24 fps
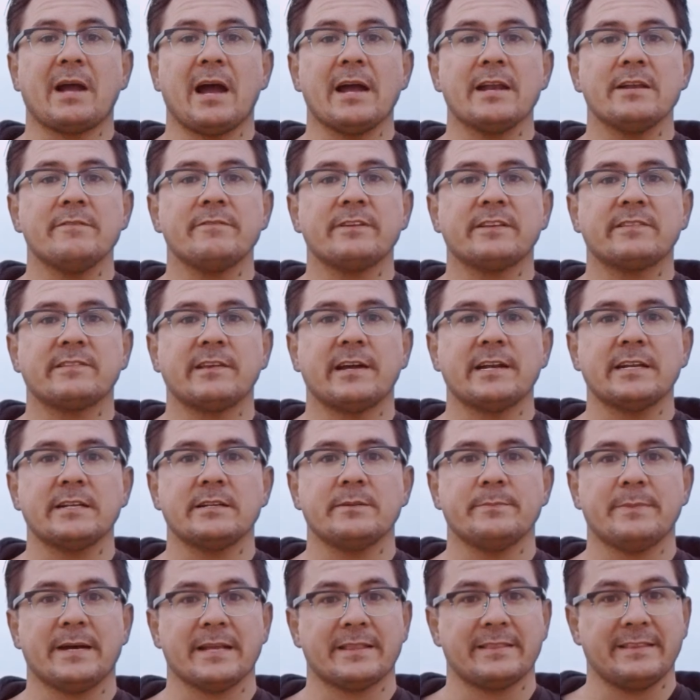kind of excited
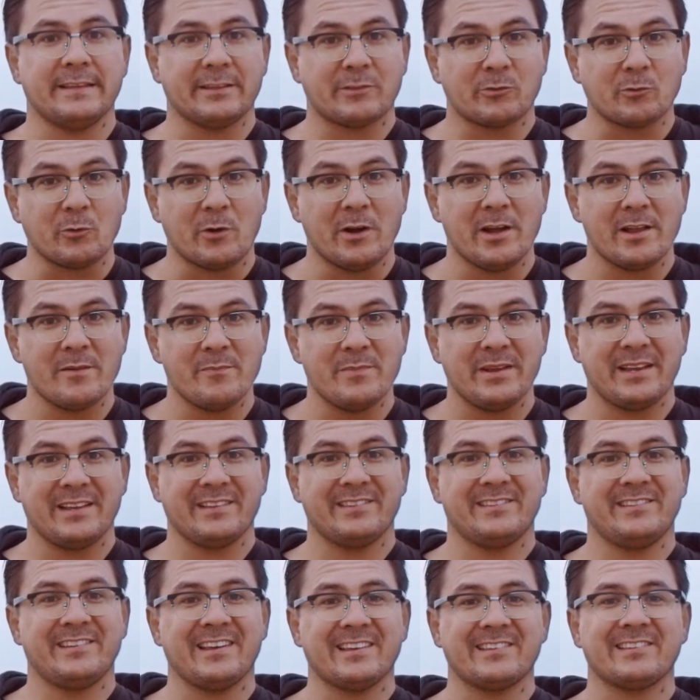about this one
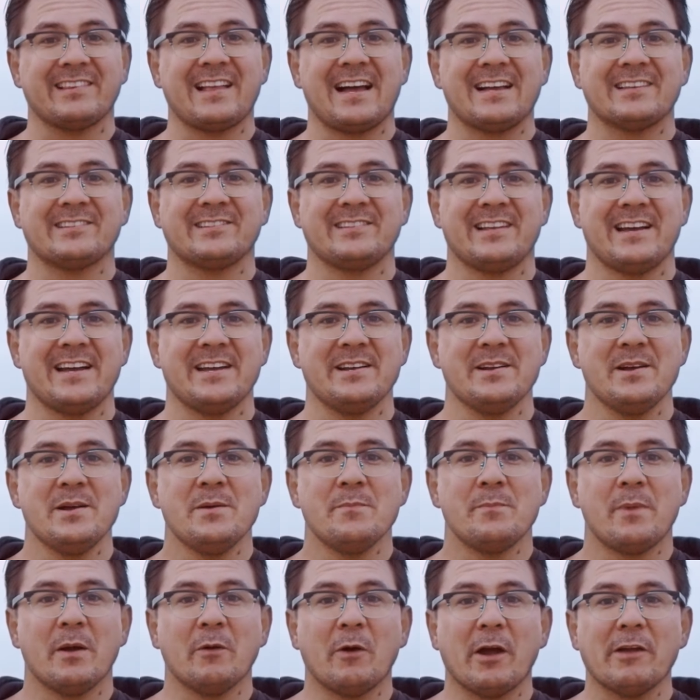because just last night,
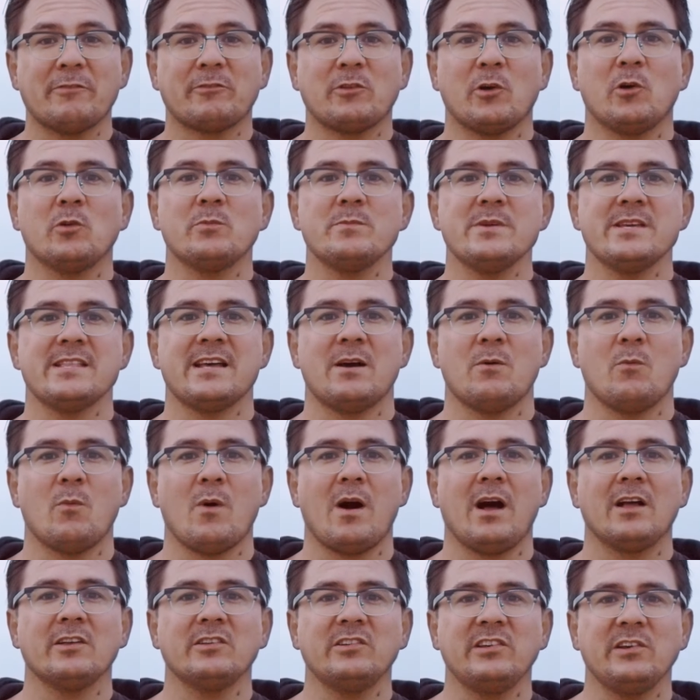my wife told me that
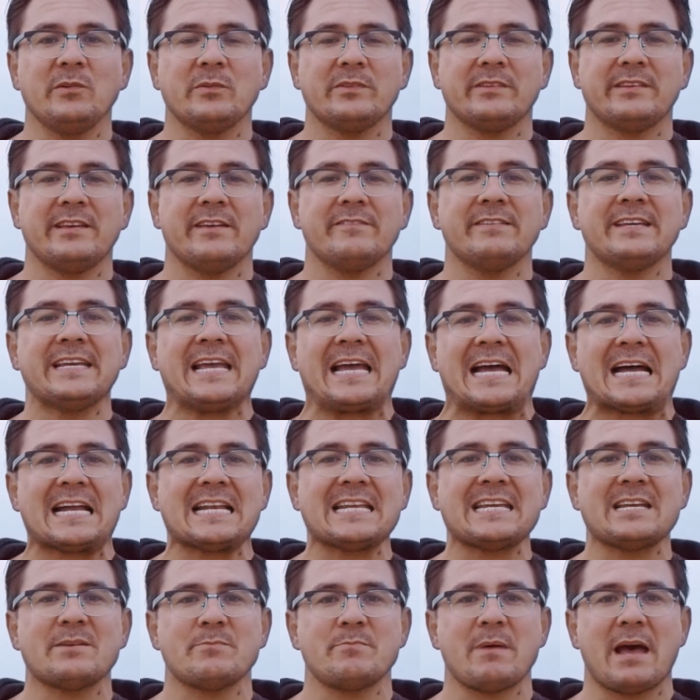while she was giving
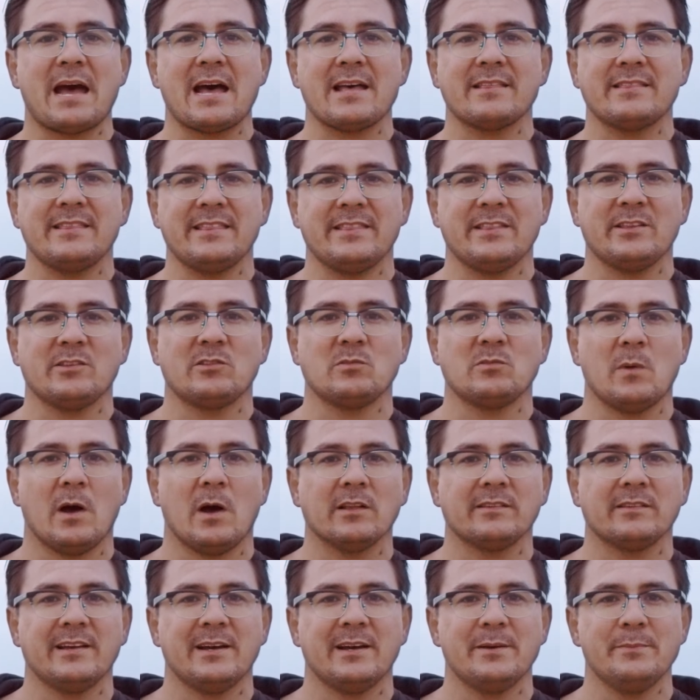Addie a bath in the
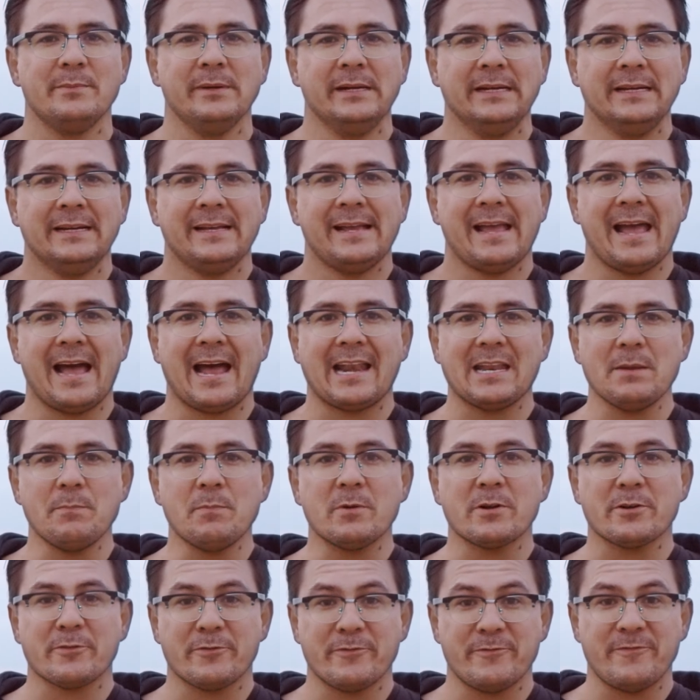small tub, Addie
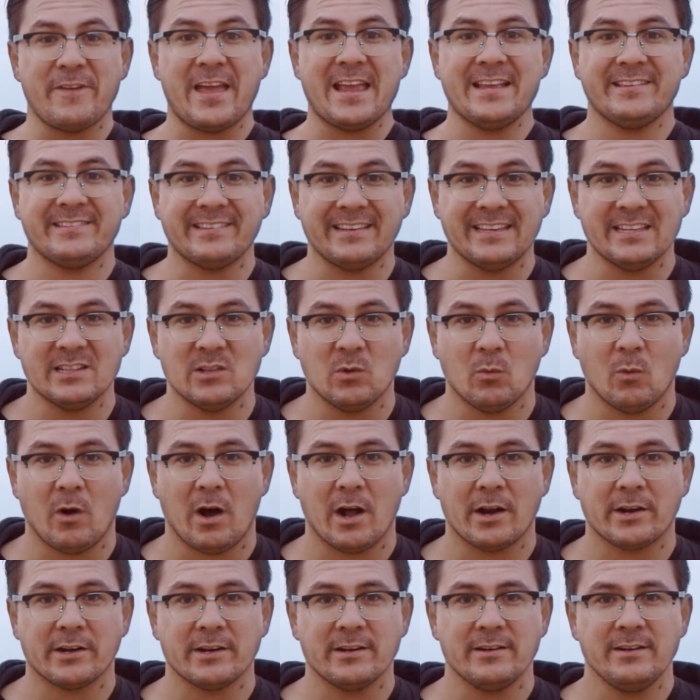put her face in the
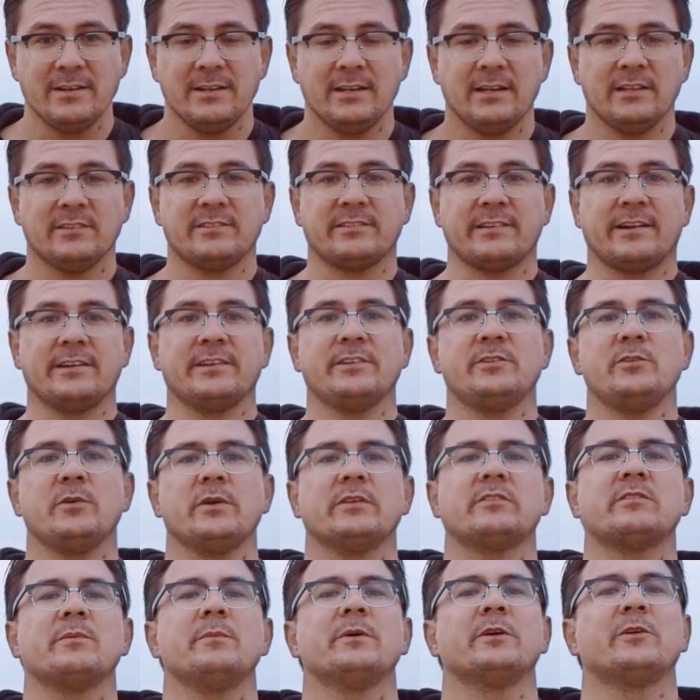water and started doing
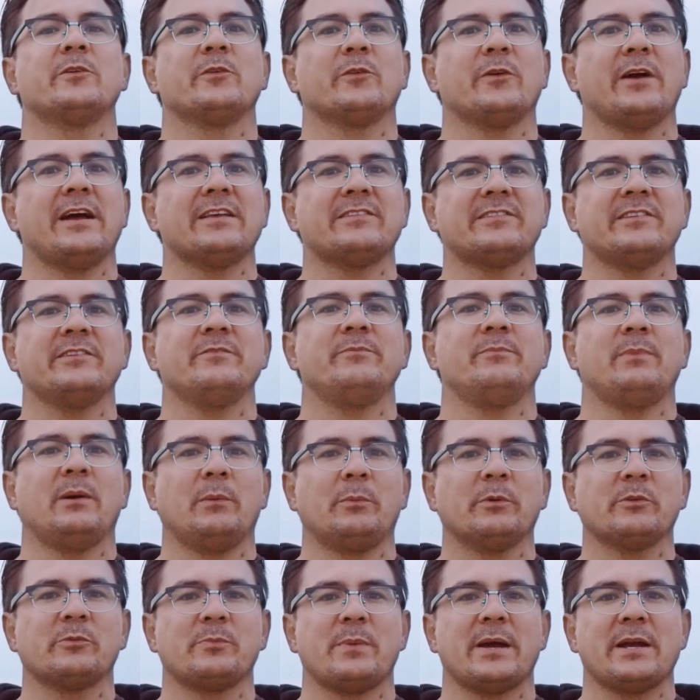some aggressive
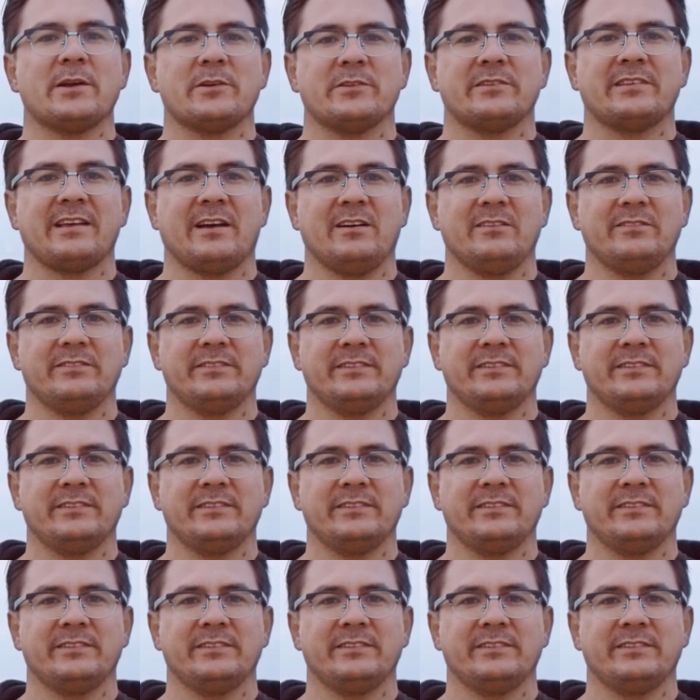bubbles by herself.